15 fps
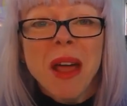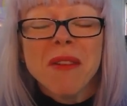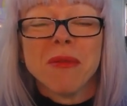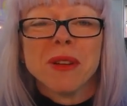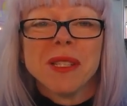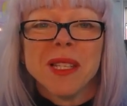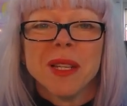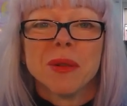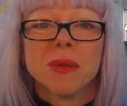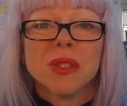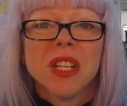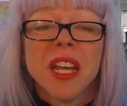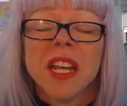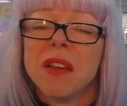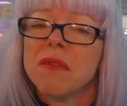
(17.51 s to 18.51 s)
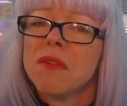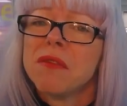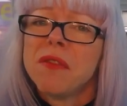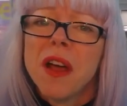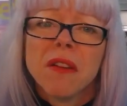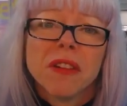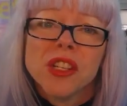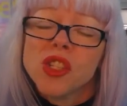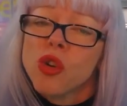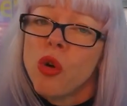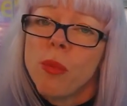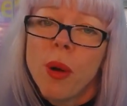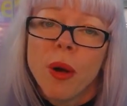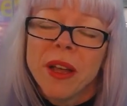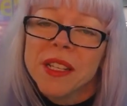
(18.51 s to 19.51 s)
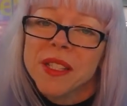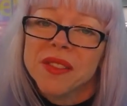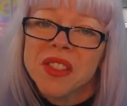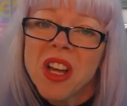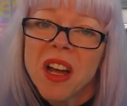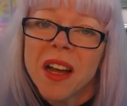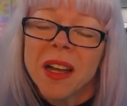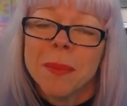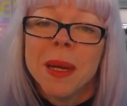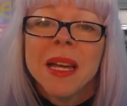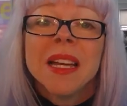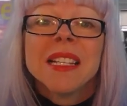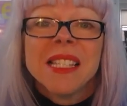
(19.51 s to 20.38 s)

every single day in very short pockets of time